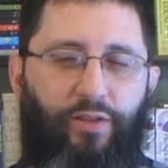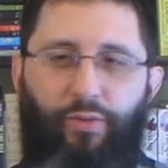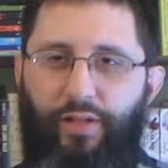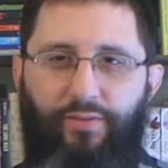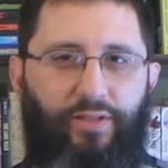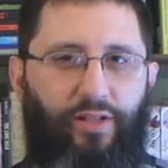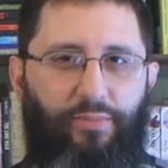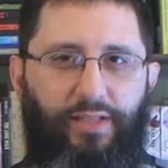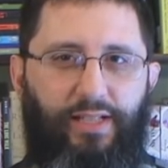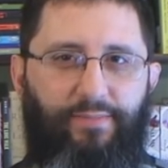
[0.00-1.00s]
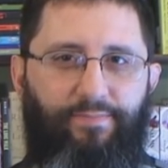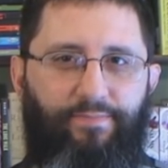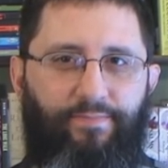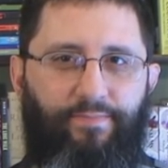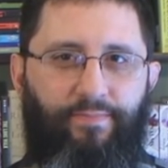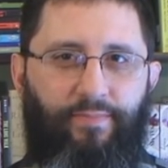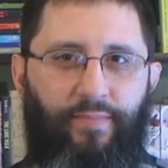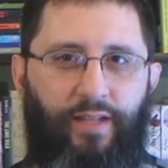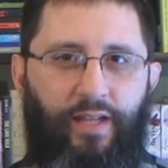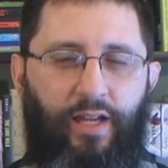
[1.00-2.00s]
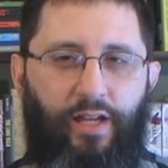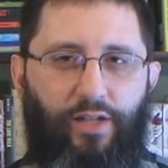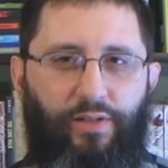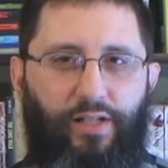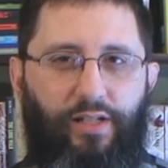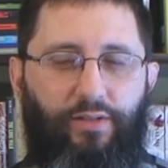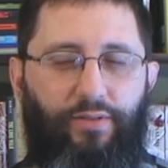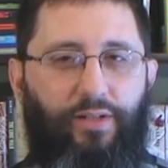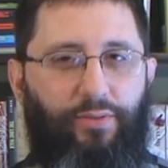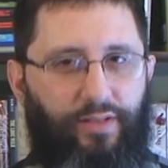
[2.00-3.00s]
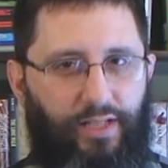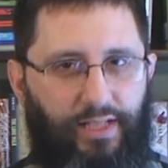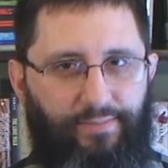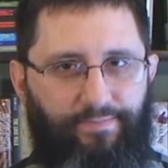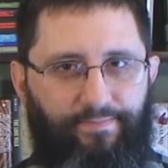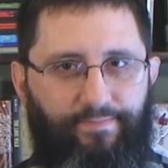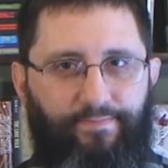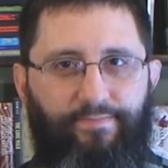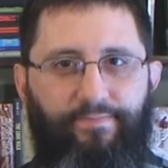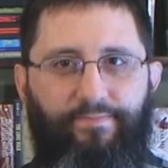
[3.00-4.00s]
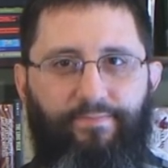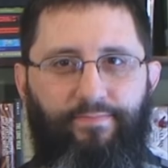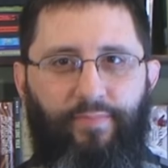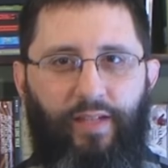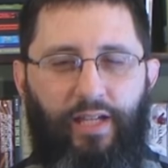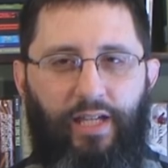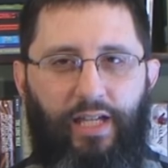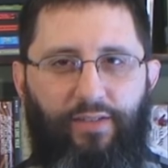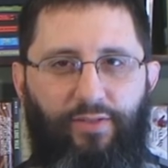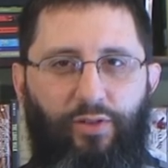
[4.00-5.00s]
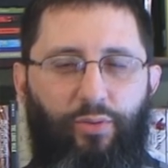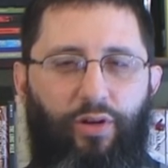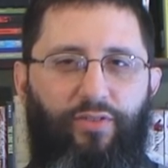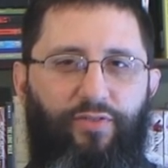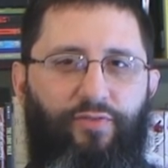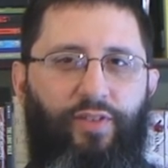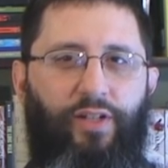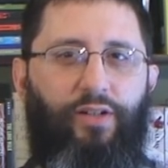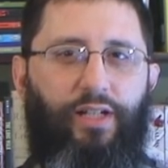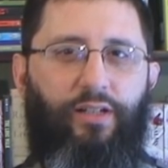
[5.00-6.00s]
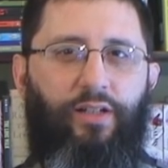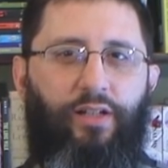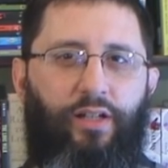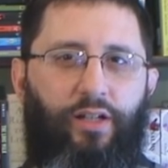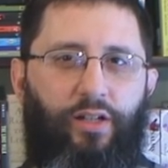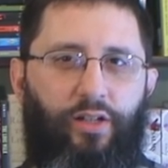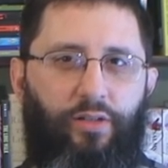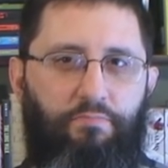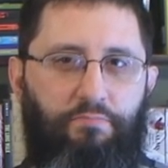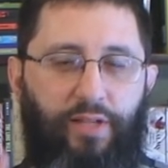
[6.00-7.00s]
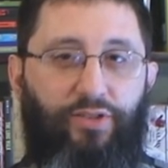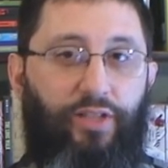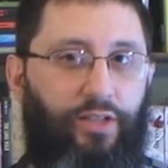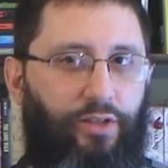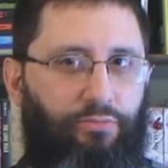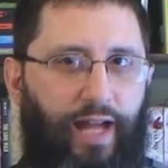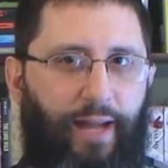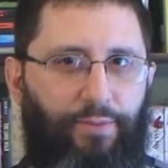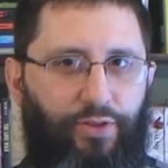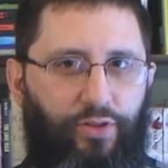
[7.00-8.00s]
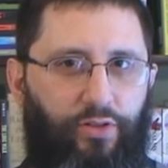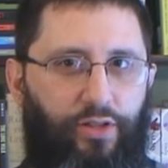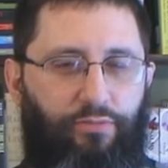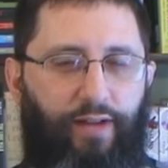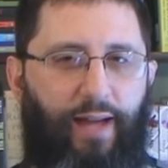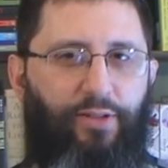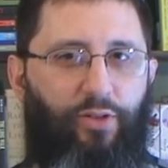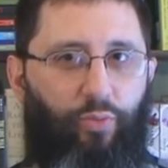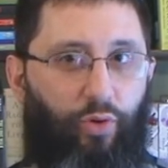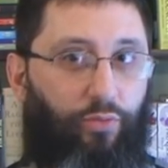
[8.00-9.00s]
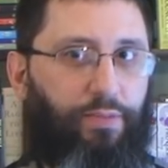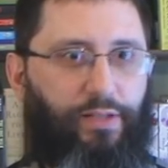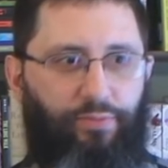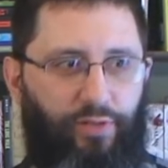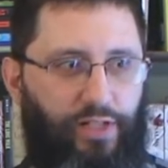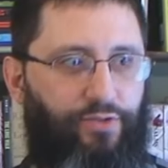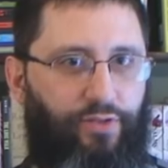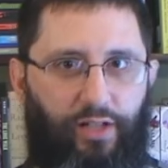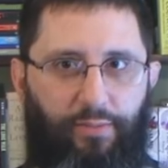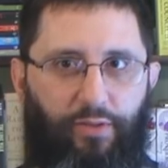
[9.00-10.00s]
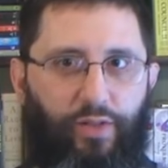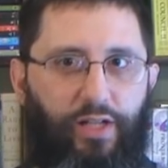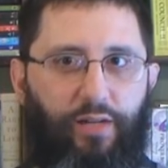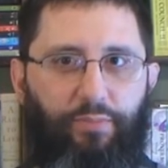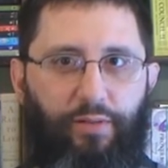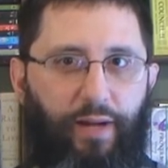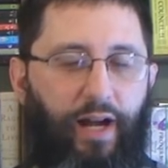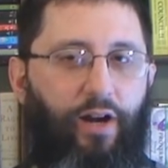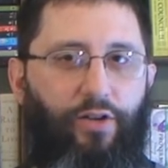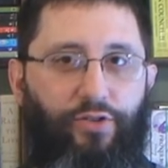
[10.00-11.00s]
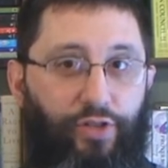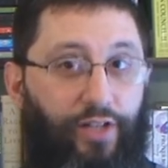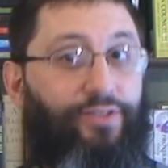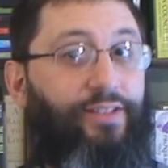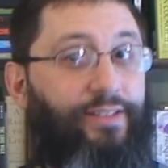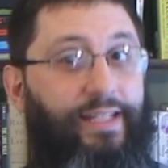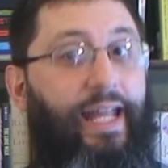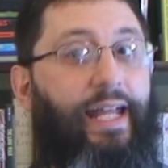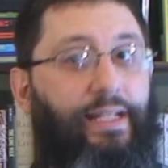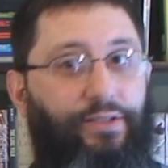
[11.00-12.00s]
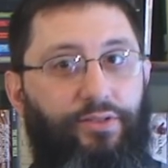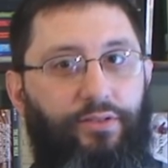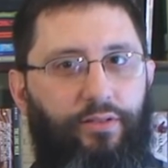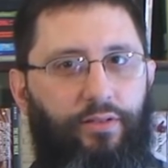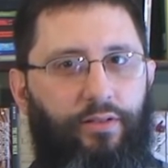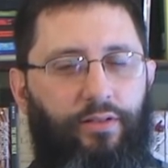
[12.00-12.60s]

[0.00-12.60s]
Don't even tell me that. You need to get right with God. If you are fearing missing the rapture, that the rapture won't be pre trib and we got to prepare just in case